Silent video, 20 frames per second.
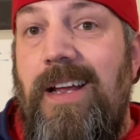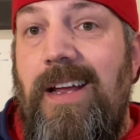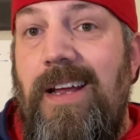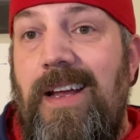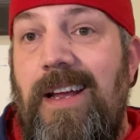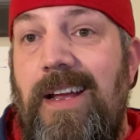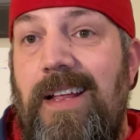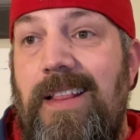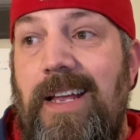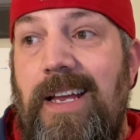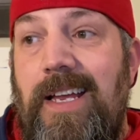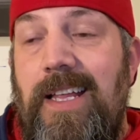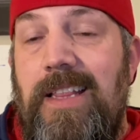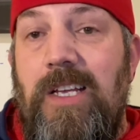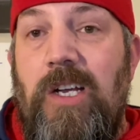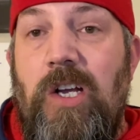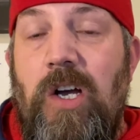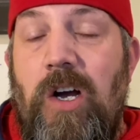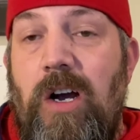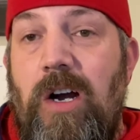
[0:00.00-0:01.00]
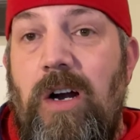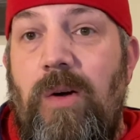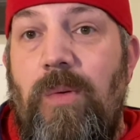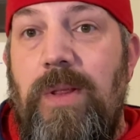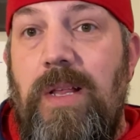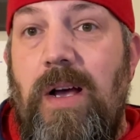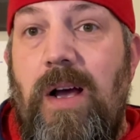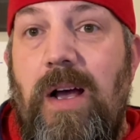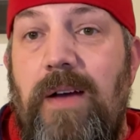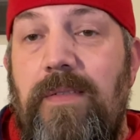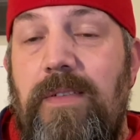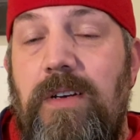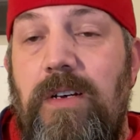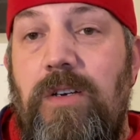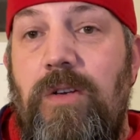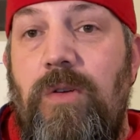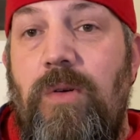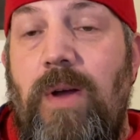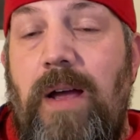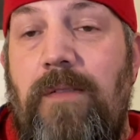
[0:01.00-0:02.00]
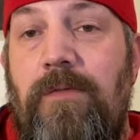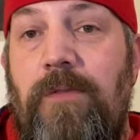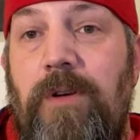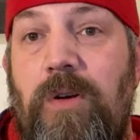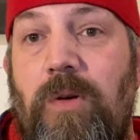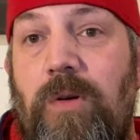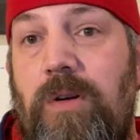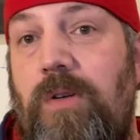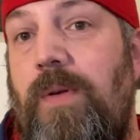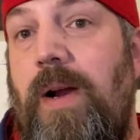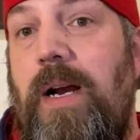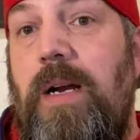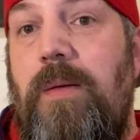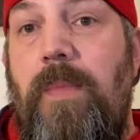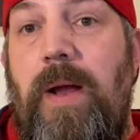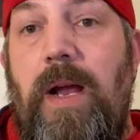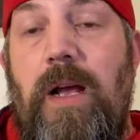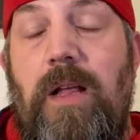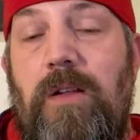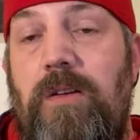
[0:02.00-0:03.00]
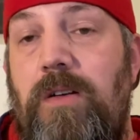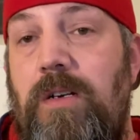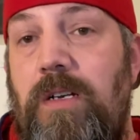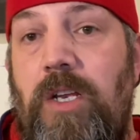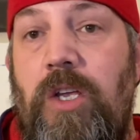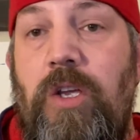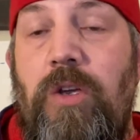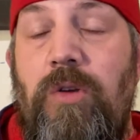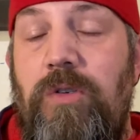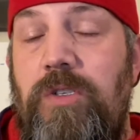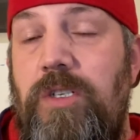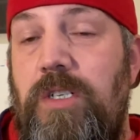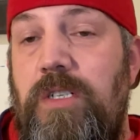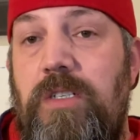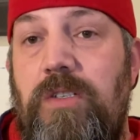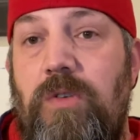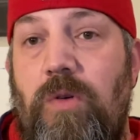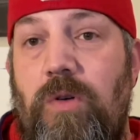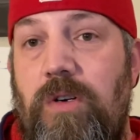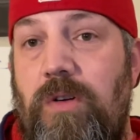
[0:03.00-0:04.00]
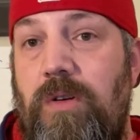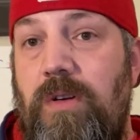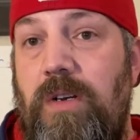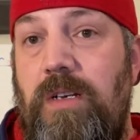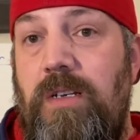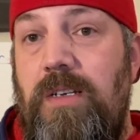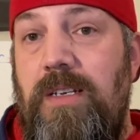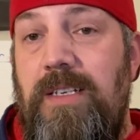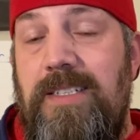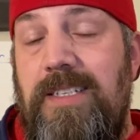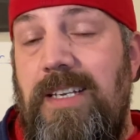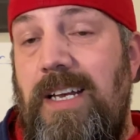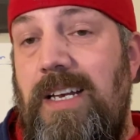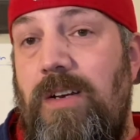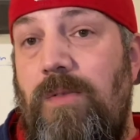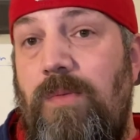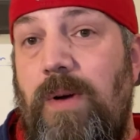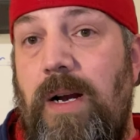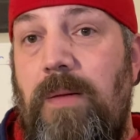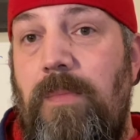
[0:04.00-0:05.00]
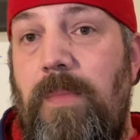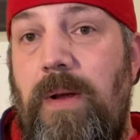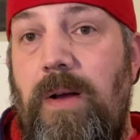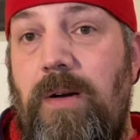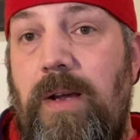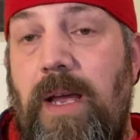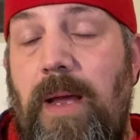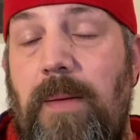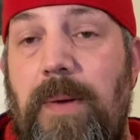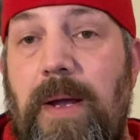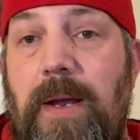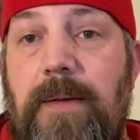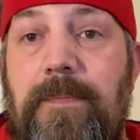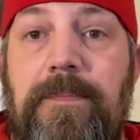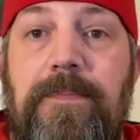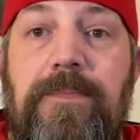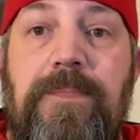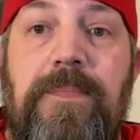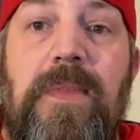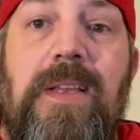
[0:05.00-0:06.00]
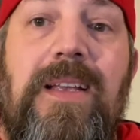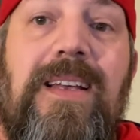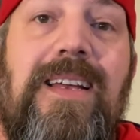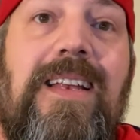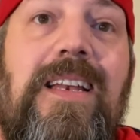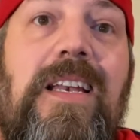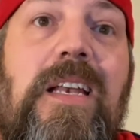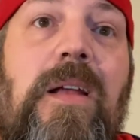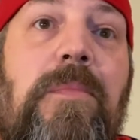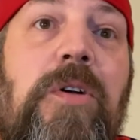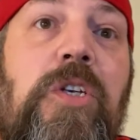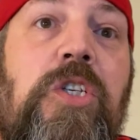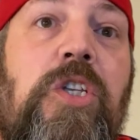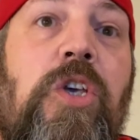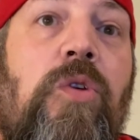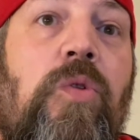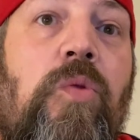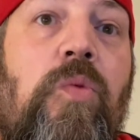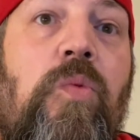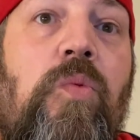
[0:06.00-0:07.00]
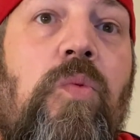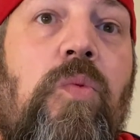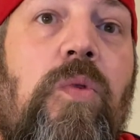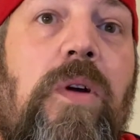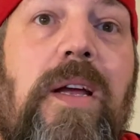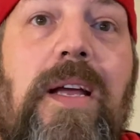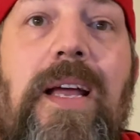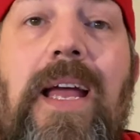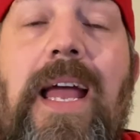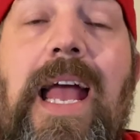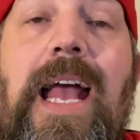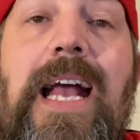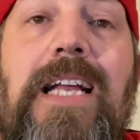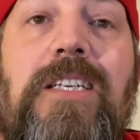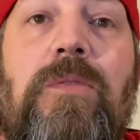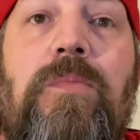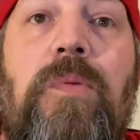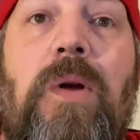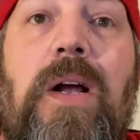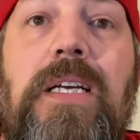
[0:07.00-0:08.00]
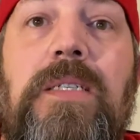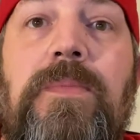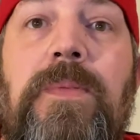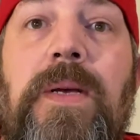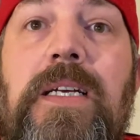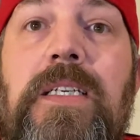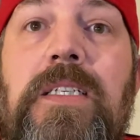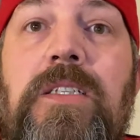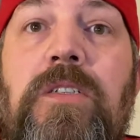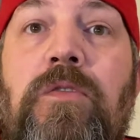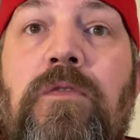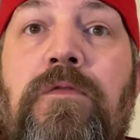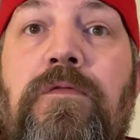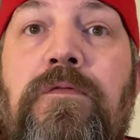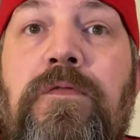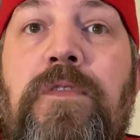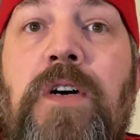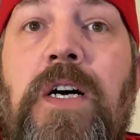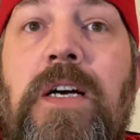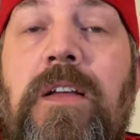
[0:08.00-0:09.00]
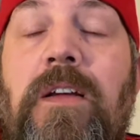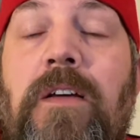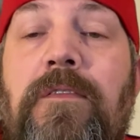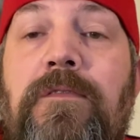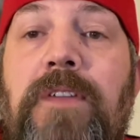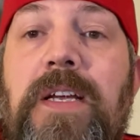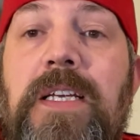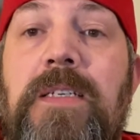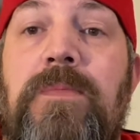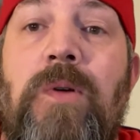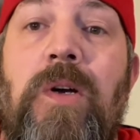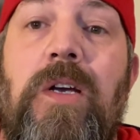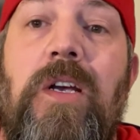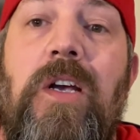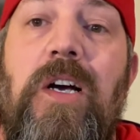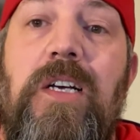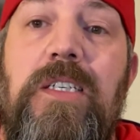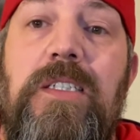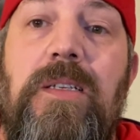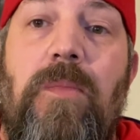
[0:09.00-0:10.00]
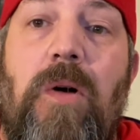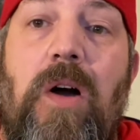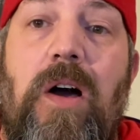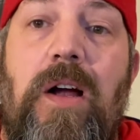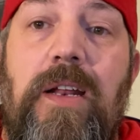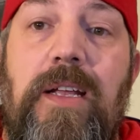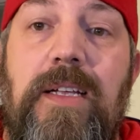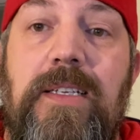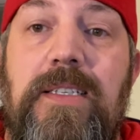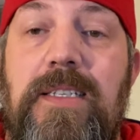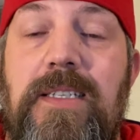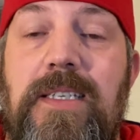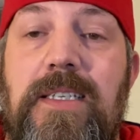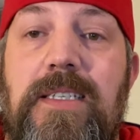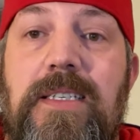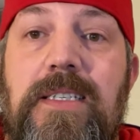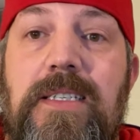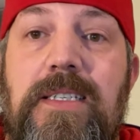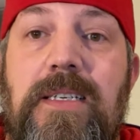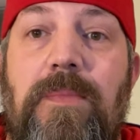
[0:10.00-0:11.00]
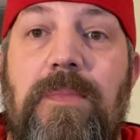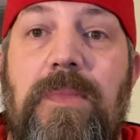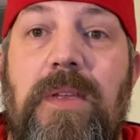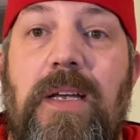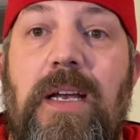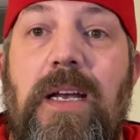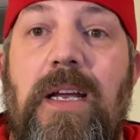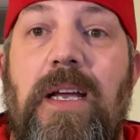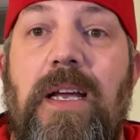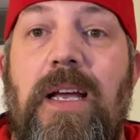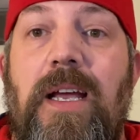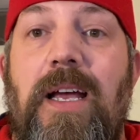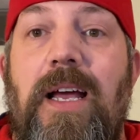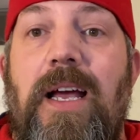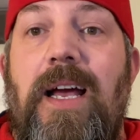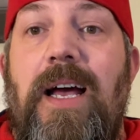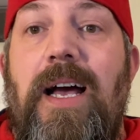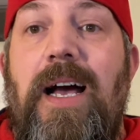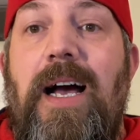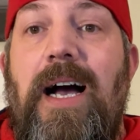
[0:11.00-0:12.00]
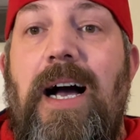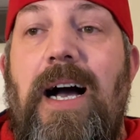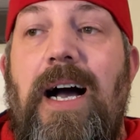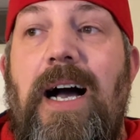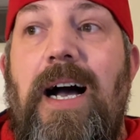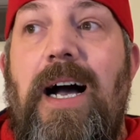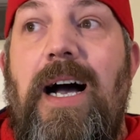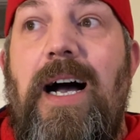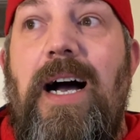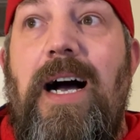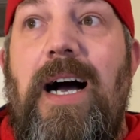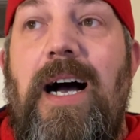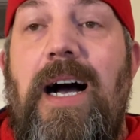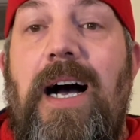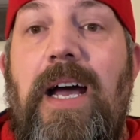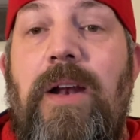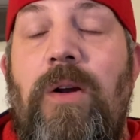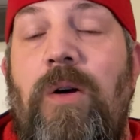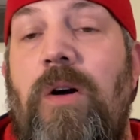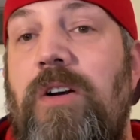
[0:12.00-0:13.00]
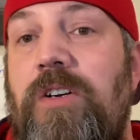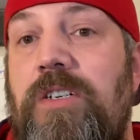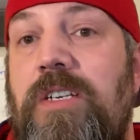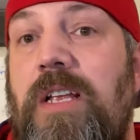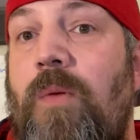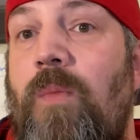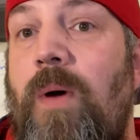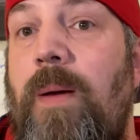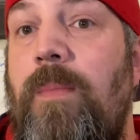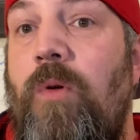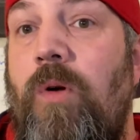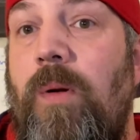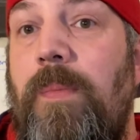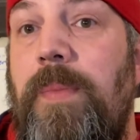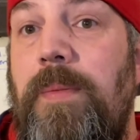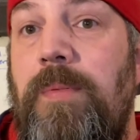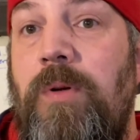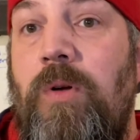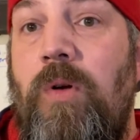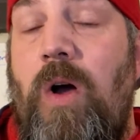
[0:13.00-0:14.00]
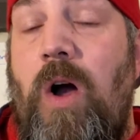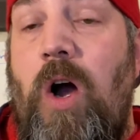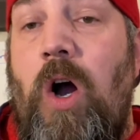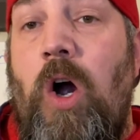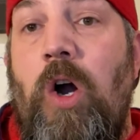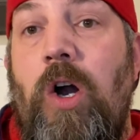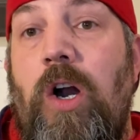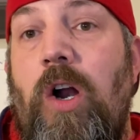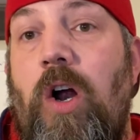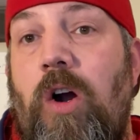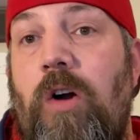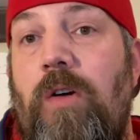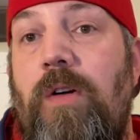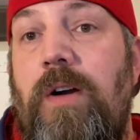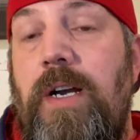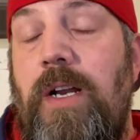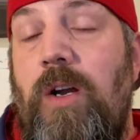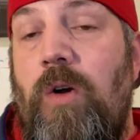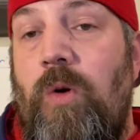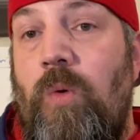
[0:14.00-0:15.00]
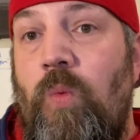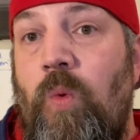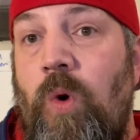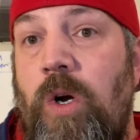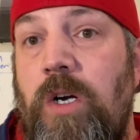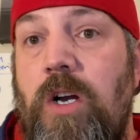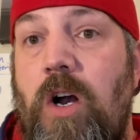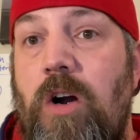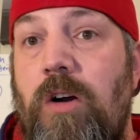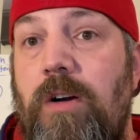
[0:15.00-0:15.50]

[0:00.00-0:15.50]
and they get the card without having to do every door direct mail or a huge insane direct mail campaign. Number 2, add your prospects to a Facebook custom audience. This is something I don't understand why more people weren't already